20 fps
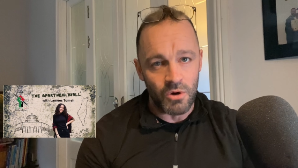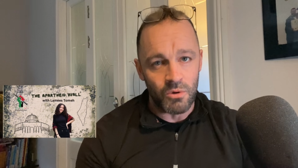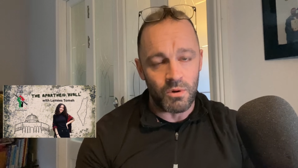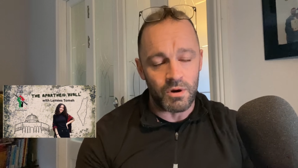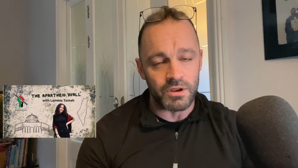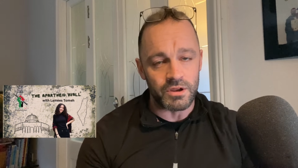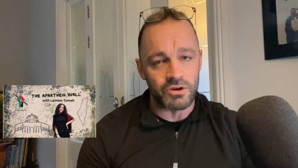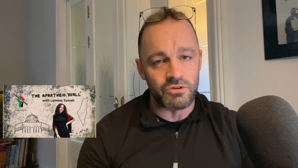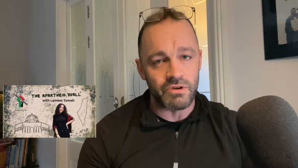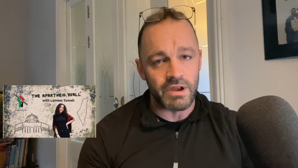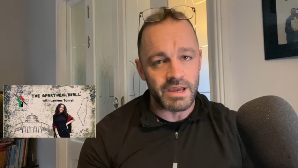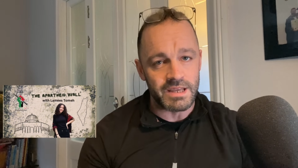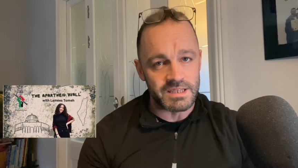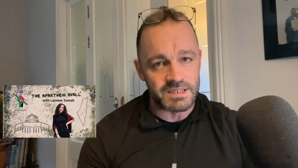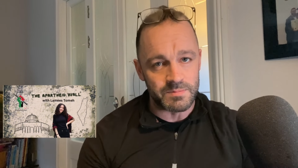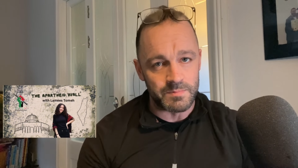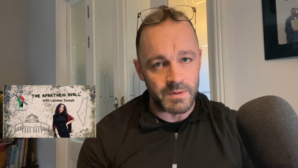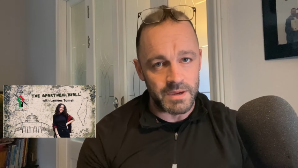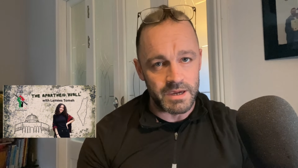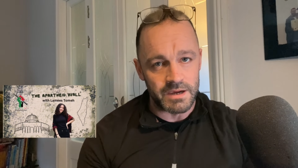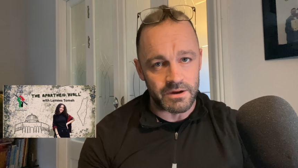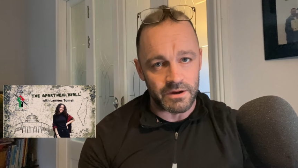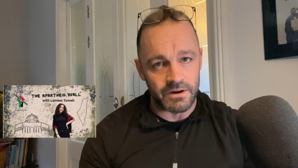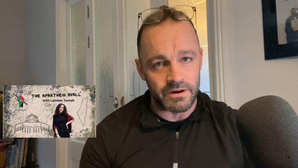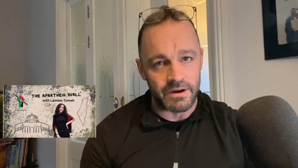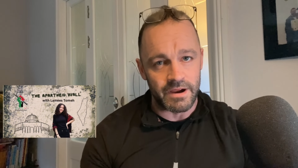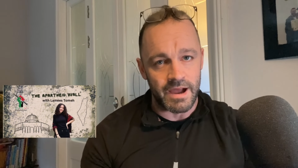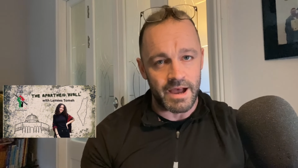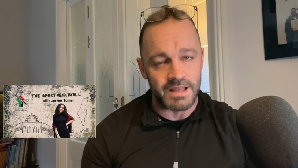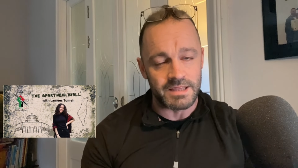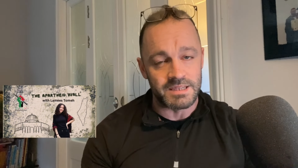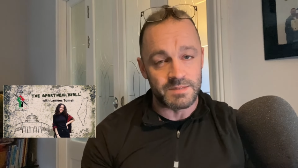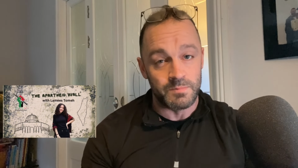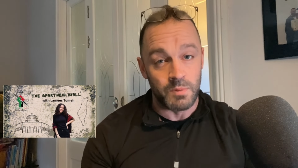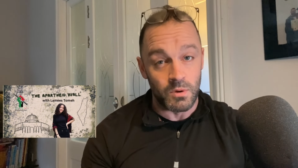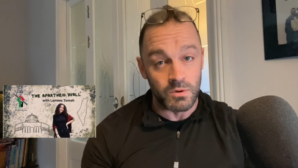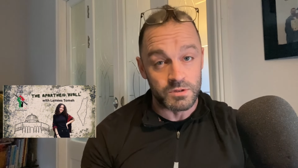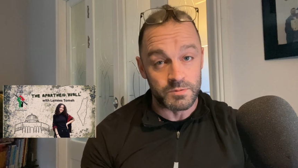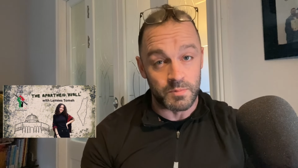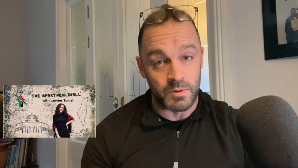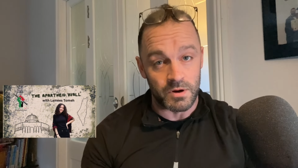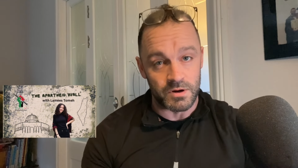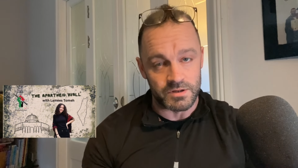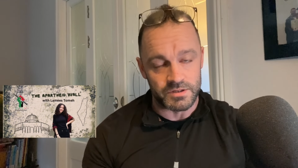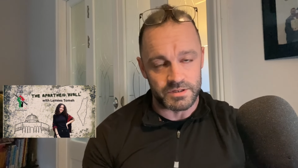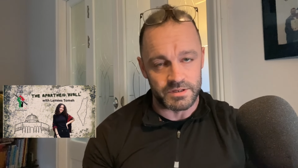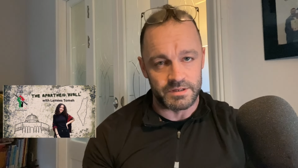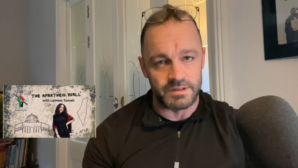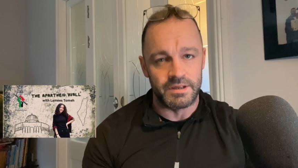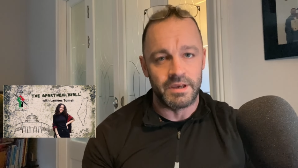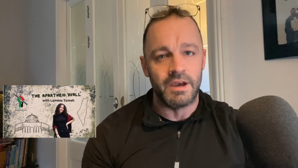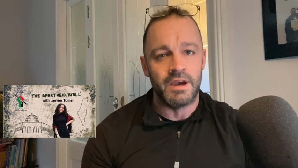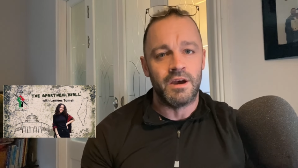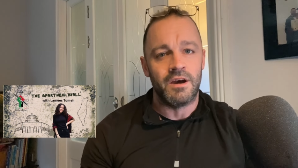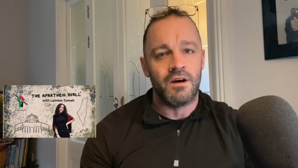what a great speaker and spokesperson